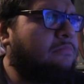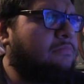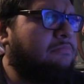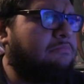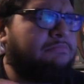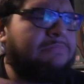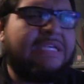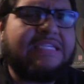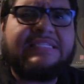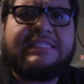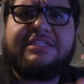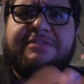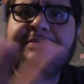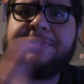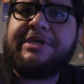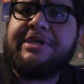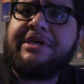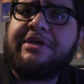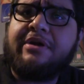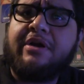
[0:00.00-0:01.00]
message
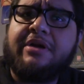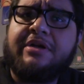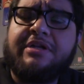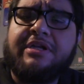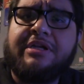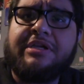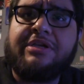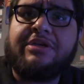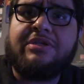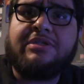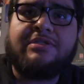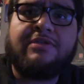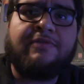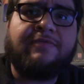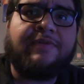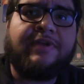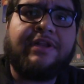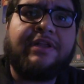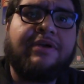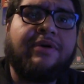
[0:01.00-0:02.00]
me here on the YouTube
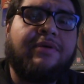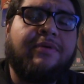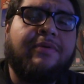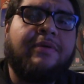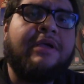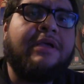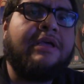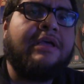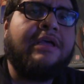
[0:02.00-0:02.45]
video